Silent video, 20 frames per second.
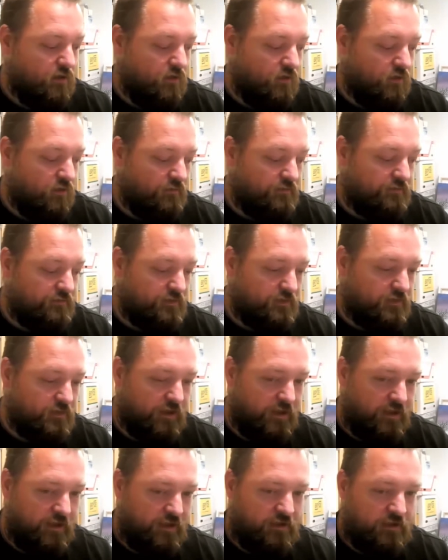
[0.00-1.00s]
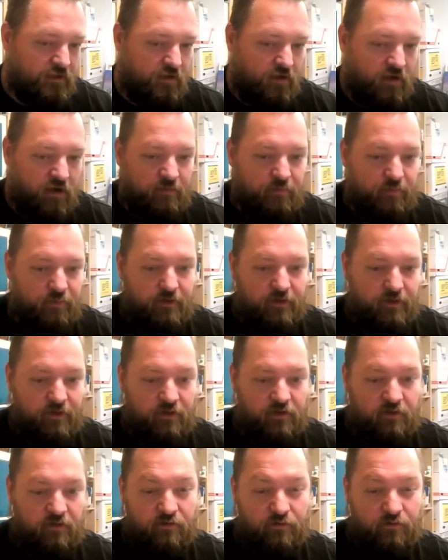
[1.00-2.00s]
often end up
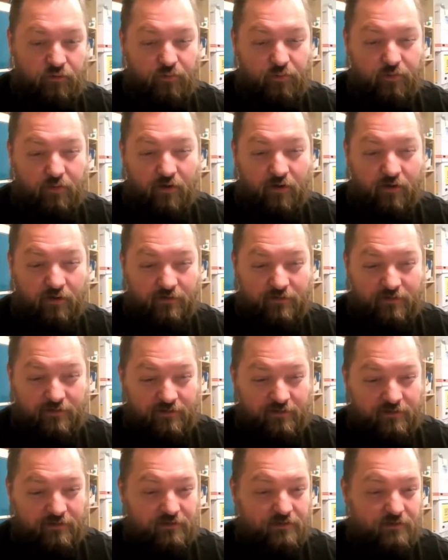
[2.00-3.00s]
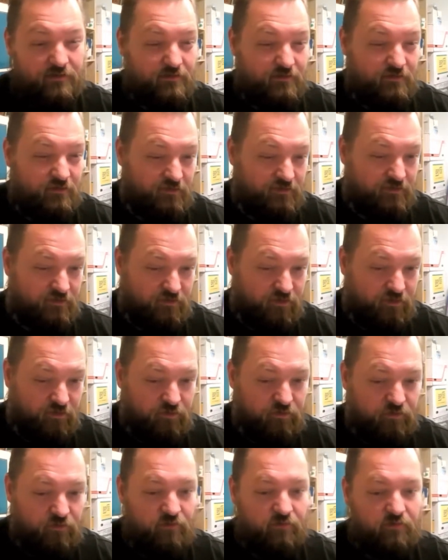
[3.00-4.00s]
in a loop on these uh,
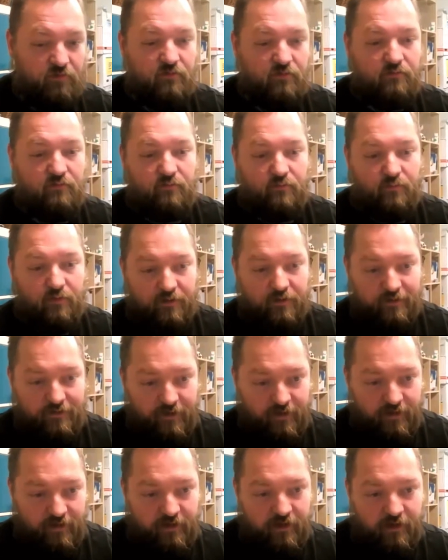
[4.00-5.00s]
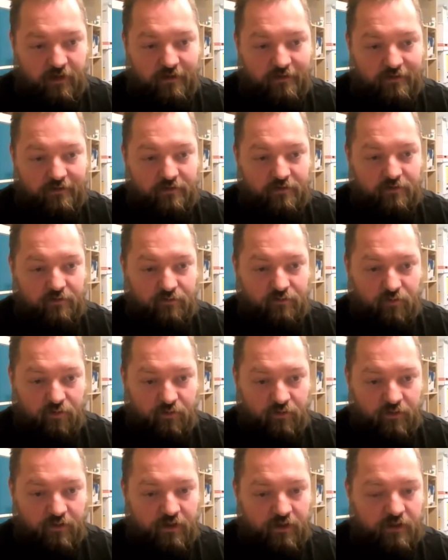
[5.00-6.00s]
social where the AI is
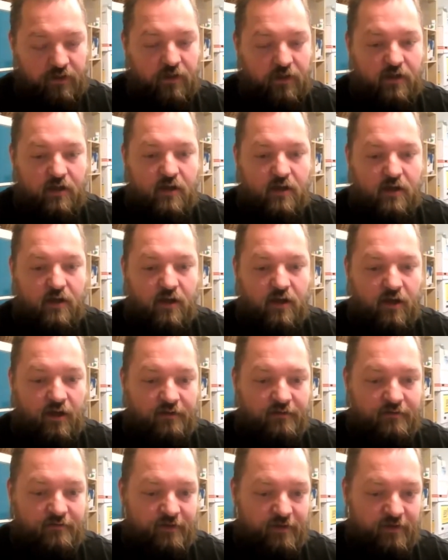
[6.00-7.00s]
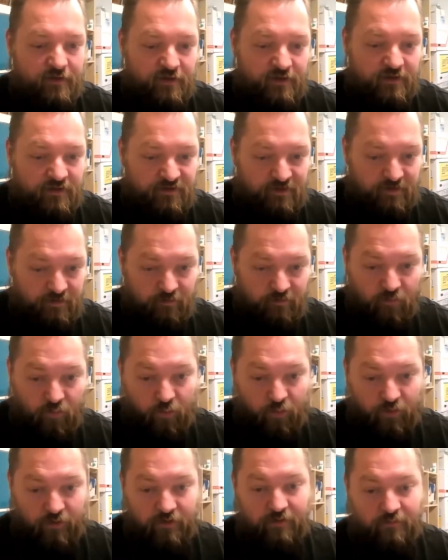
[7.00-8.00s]
controlling it and sending them
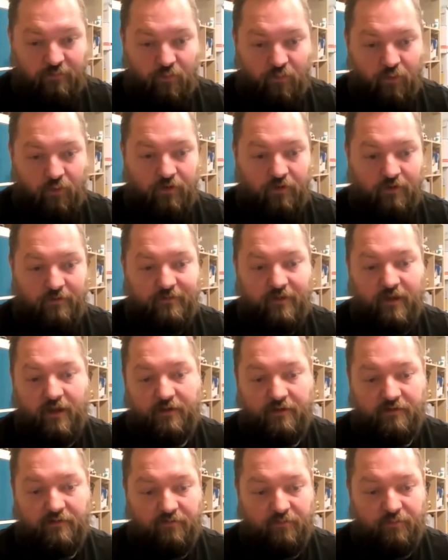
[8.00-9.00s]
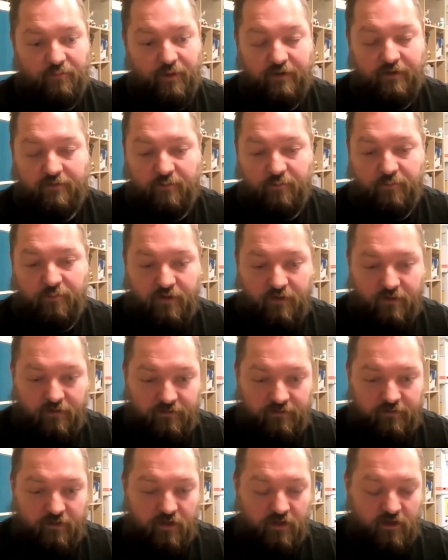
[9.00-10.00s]
more and more of that information
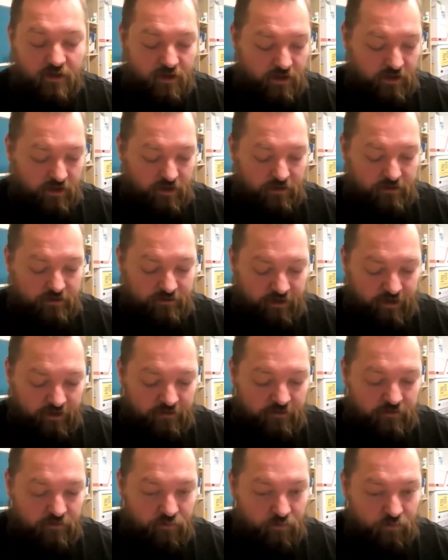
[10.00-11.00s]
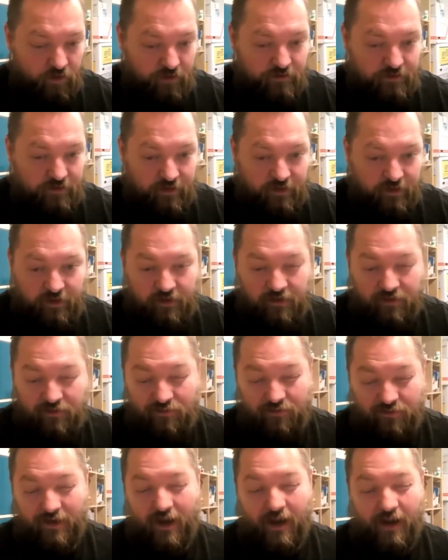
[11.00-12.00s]
because that's what they
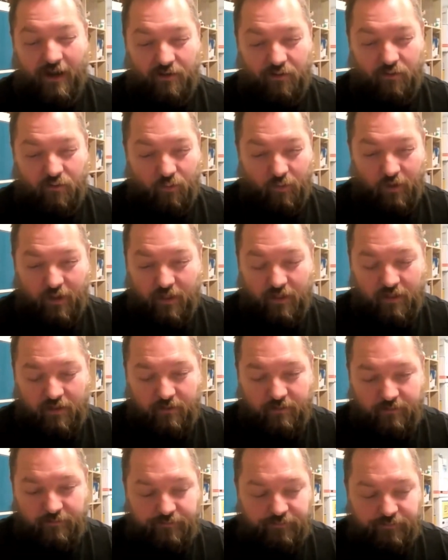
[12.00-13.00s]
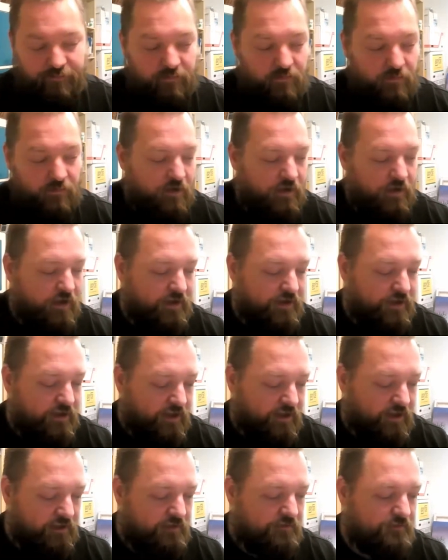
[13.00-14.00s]
interact with. And
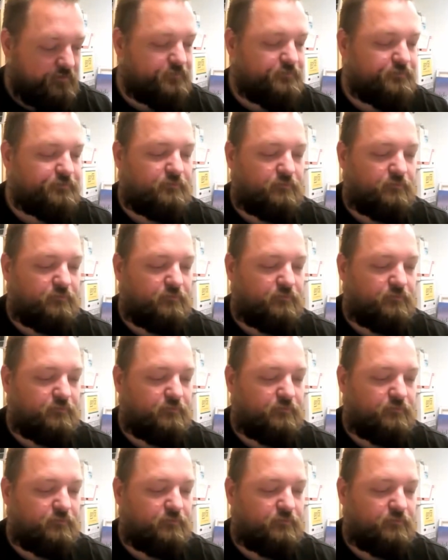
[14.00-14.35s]
again,